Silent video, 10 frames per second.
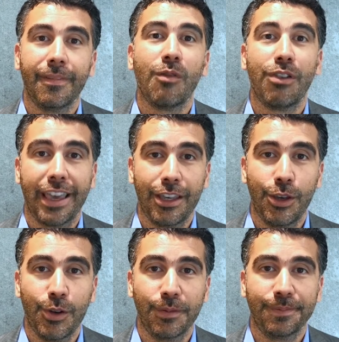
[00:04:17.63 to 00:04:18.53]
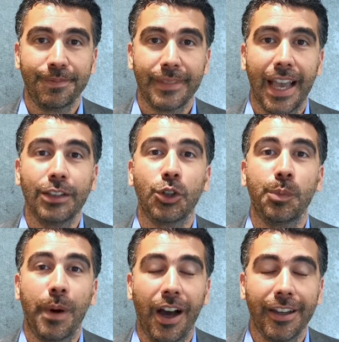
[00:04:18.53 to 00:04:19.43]
Thank you and
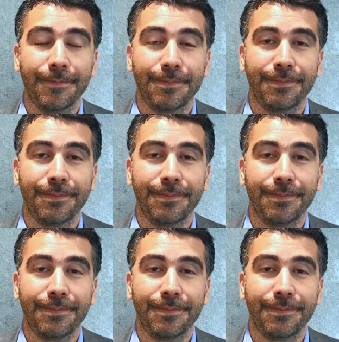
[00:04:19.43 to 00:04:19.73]
goodbye.